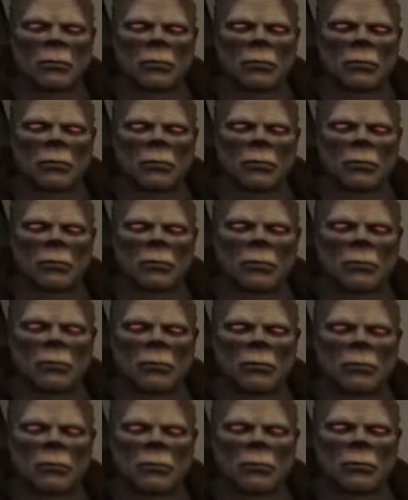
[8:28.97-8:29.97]

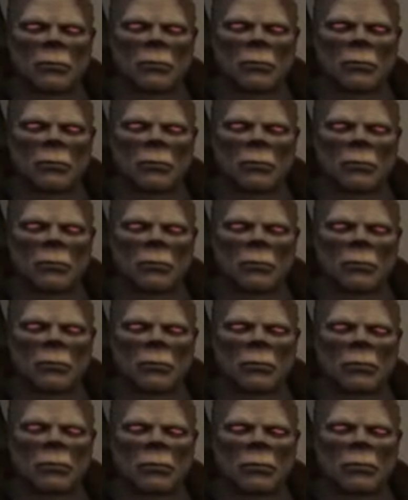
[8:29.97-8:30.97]

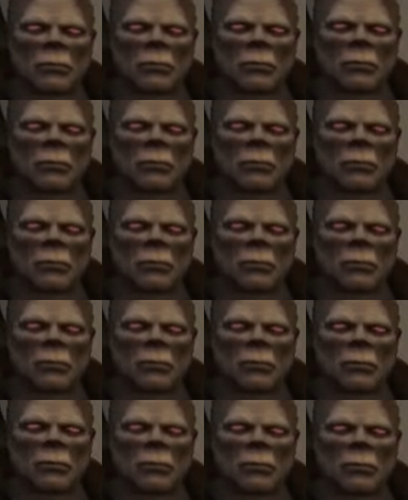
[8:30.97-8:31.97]

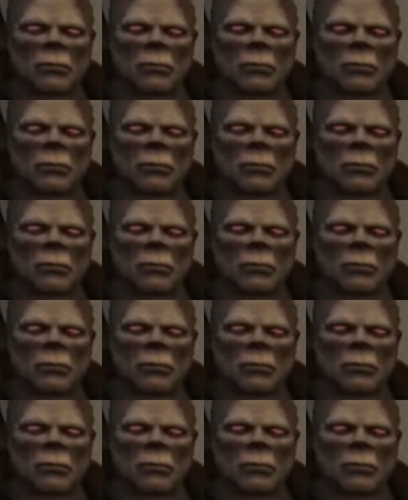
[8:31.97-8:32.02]
[no speech]